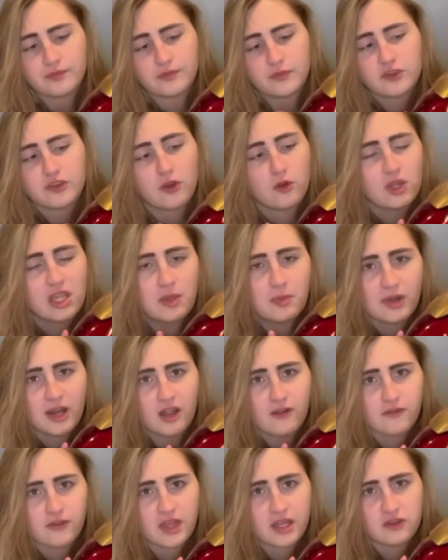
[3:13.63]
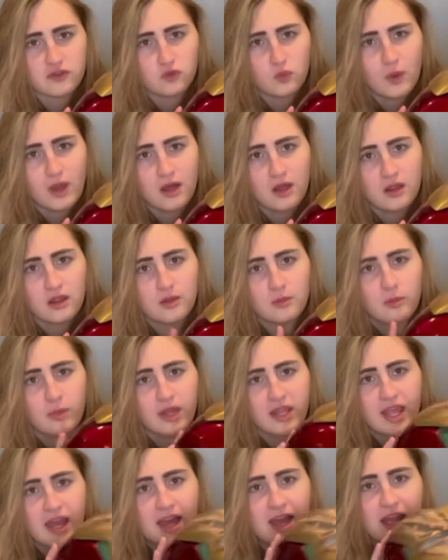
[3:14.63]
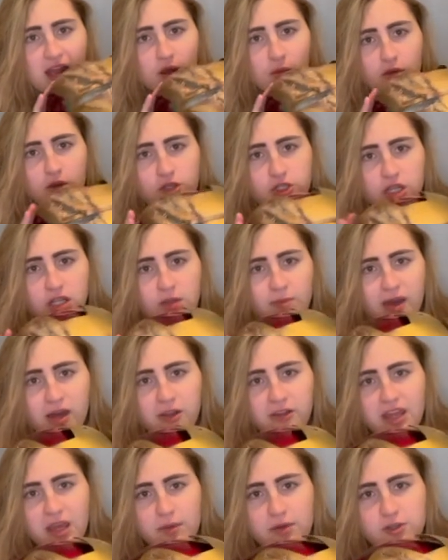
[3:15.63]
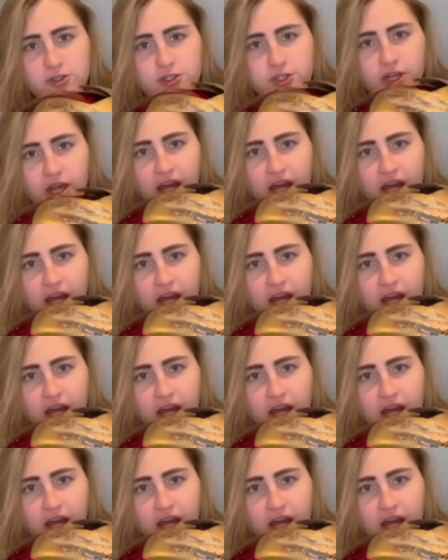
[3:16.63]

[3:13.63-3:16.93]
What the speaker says: So keep an eye out for that as well. But yeah, I airbrushed on the battle damage.